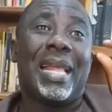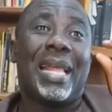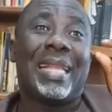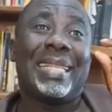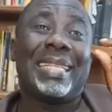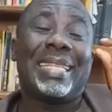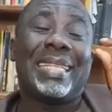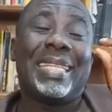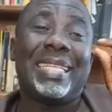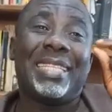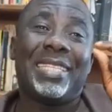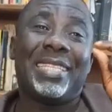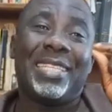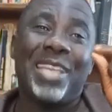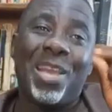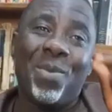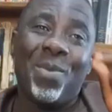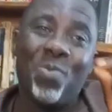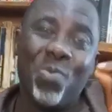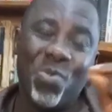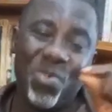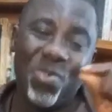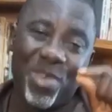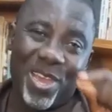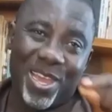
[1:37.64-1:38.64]
The
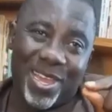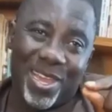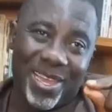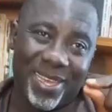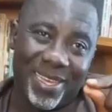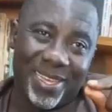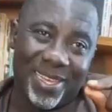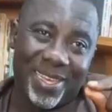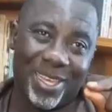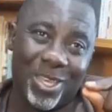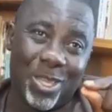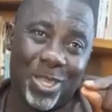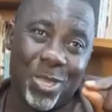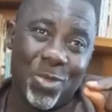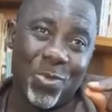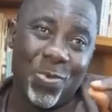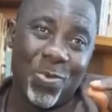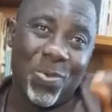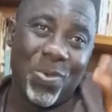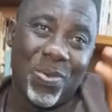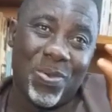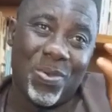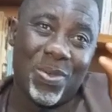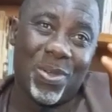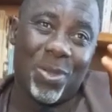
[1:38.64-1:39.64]
same way
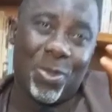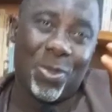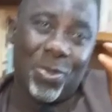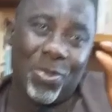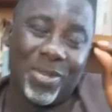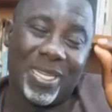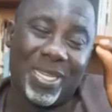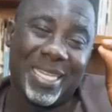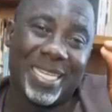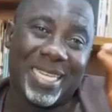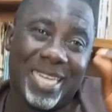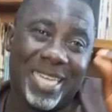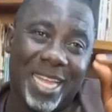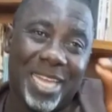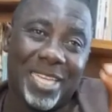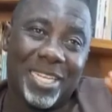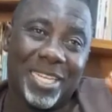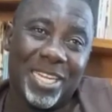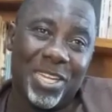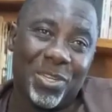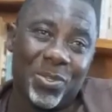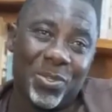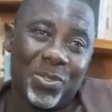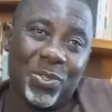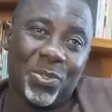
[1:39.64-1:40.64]
you God
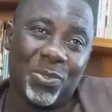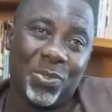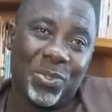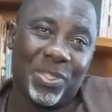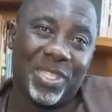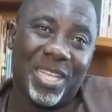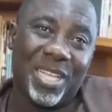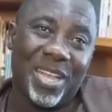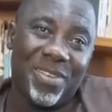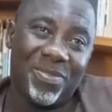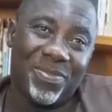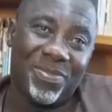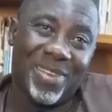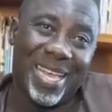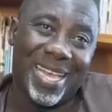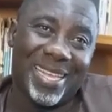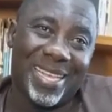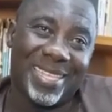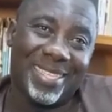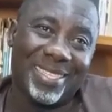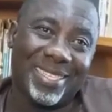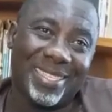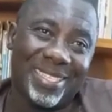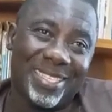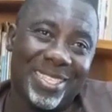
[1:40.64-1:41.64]
created you to serve
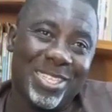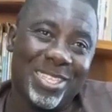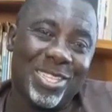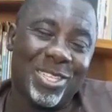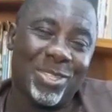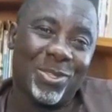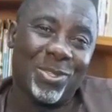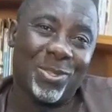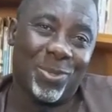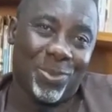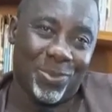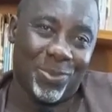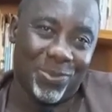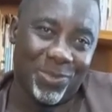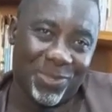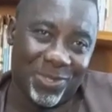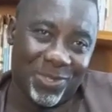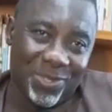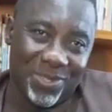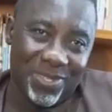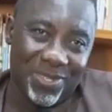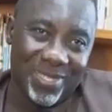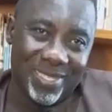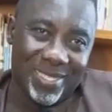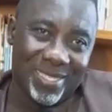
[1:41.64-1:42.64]
as the
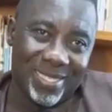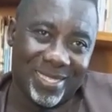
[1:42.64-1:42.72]
solution,